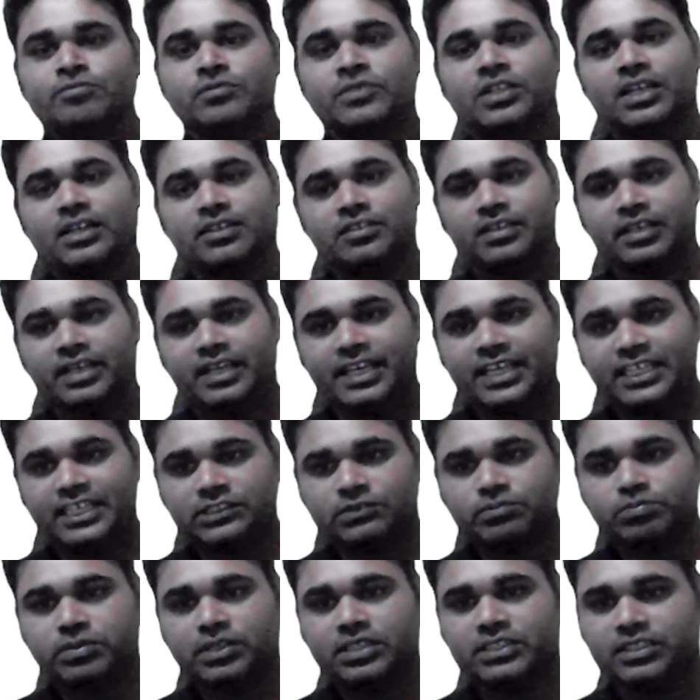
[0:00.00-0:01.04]
At the S
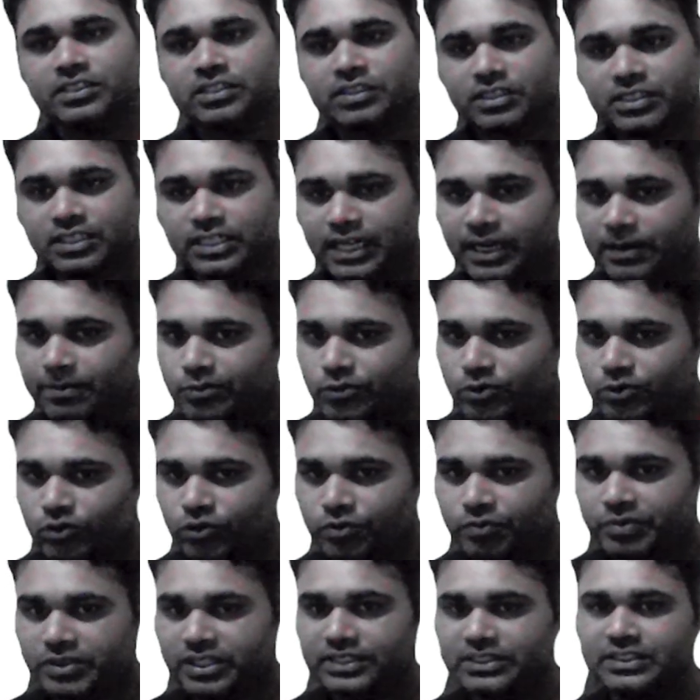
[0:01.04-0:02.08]
phase and the gap 2
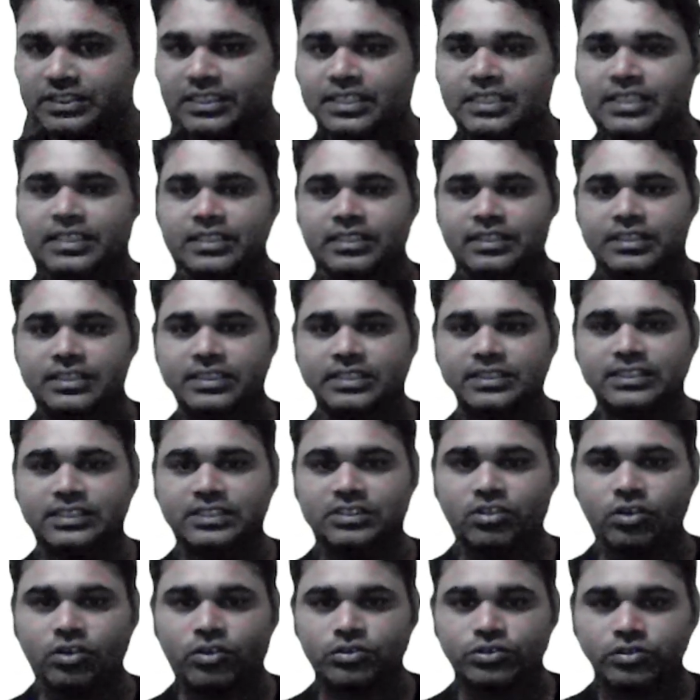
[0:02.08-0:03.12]
phase, this is
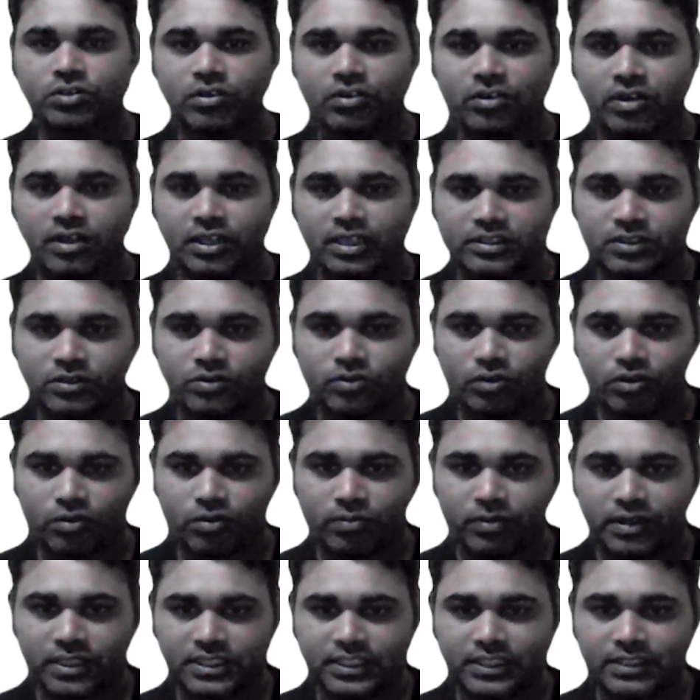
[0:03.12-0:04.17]
also called as the
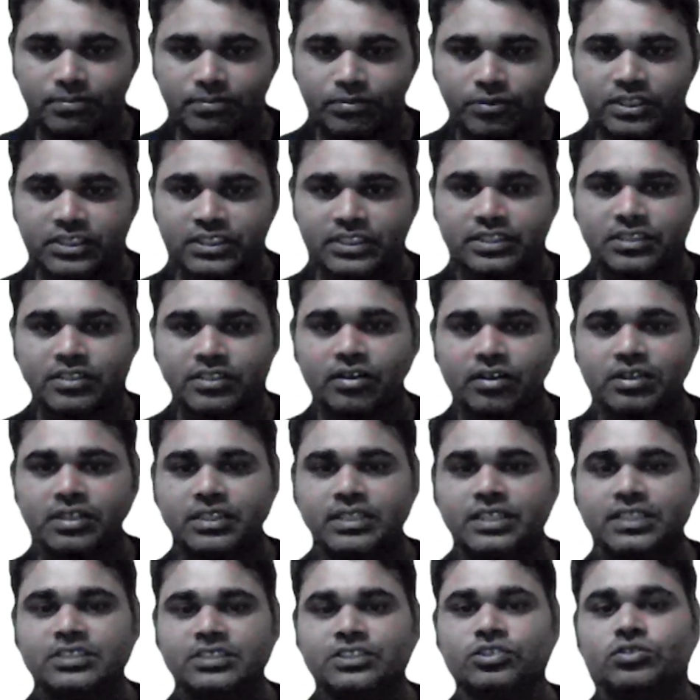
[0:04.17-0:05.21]
chromatin, but it
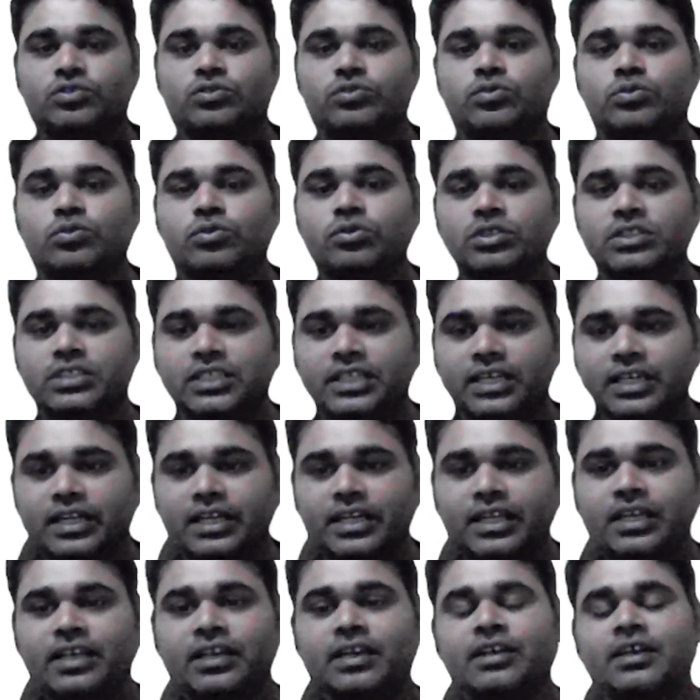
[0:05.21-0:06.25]
contains 2
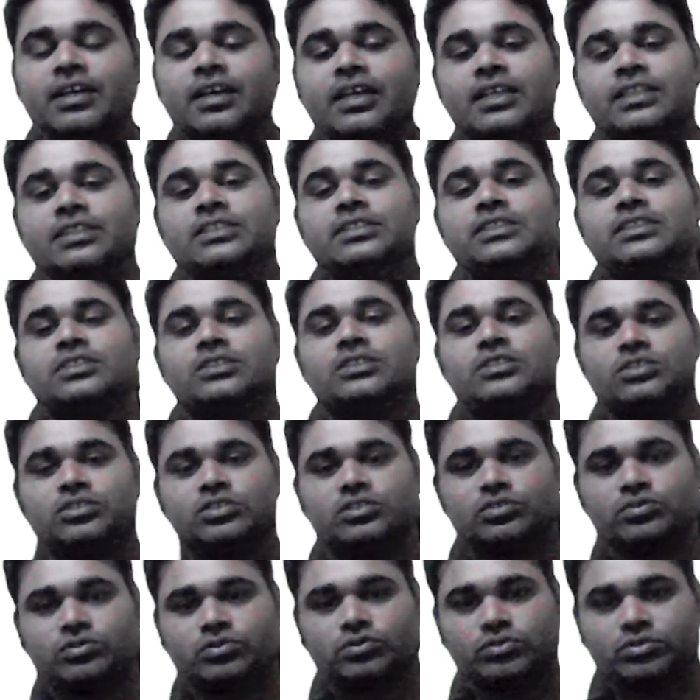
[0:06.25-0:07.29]
DNA, and these
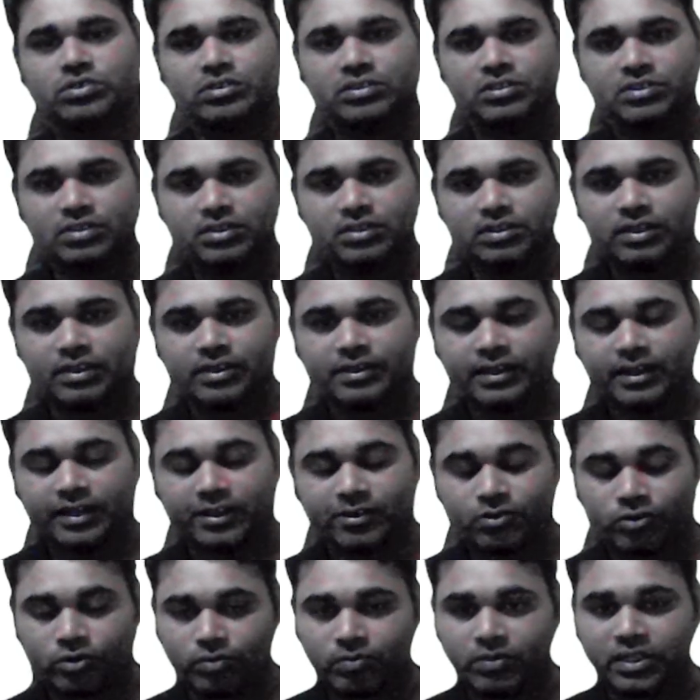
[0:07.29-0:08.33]

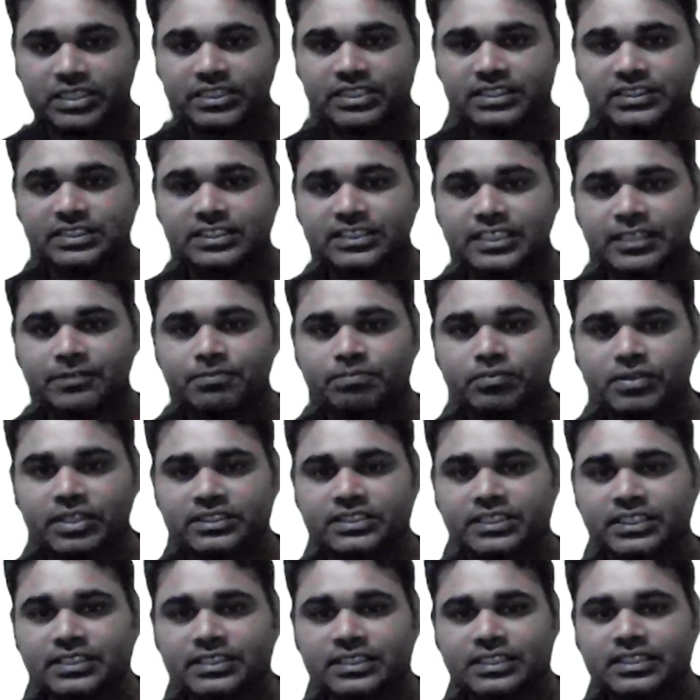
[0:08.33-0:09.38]
chromatins are
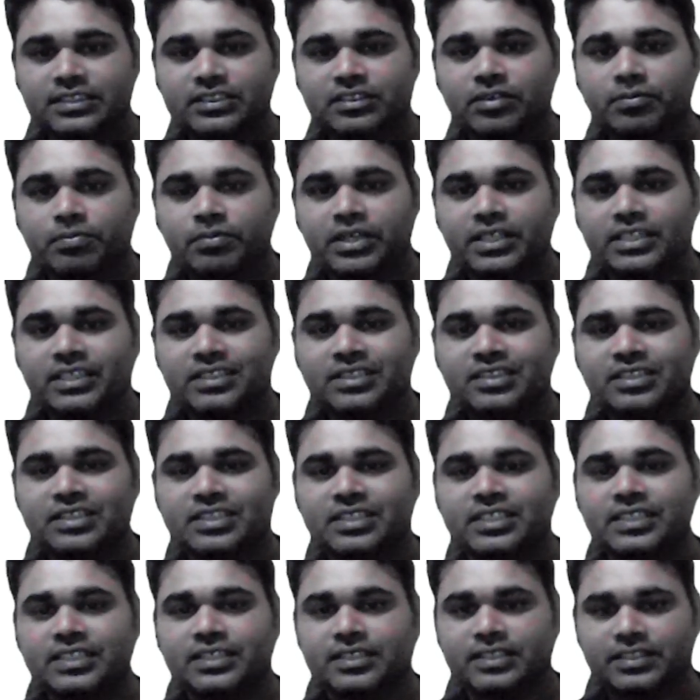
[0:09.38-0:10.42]
present in the very
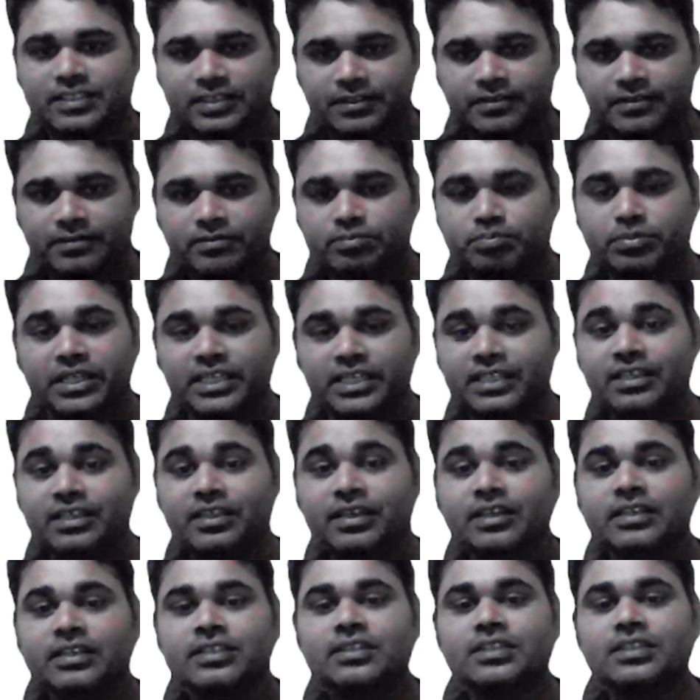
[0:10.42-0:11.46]

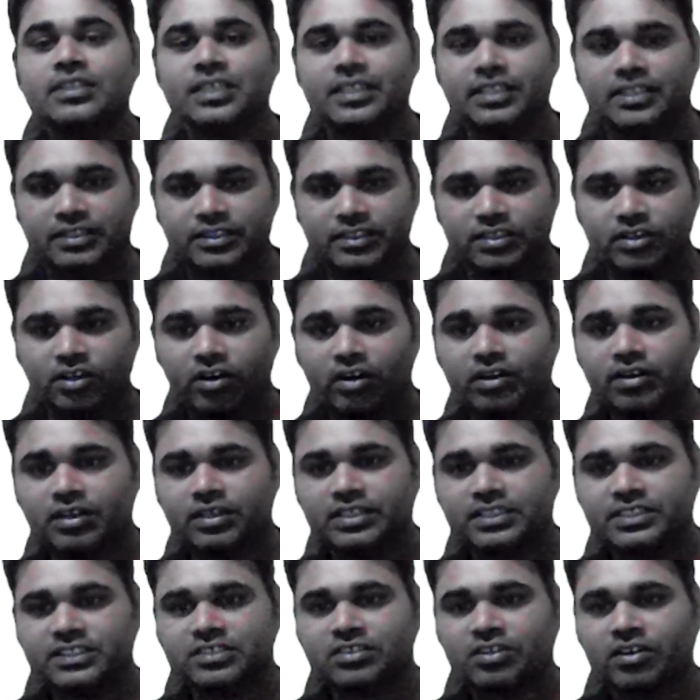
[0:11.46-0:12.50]
thin, or
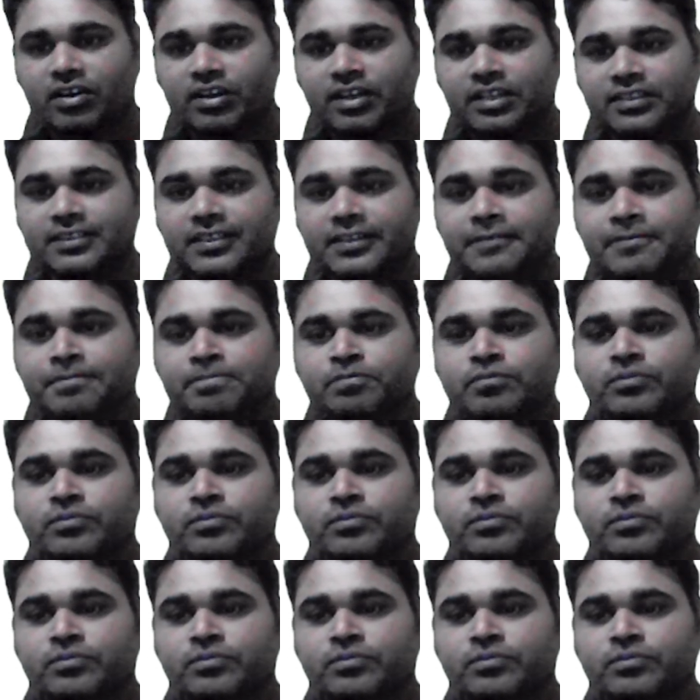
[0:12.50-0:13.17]
it is called as the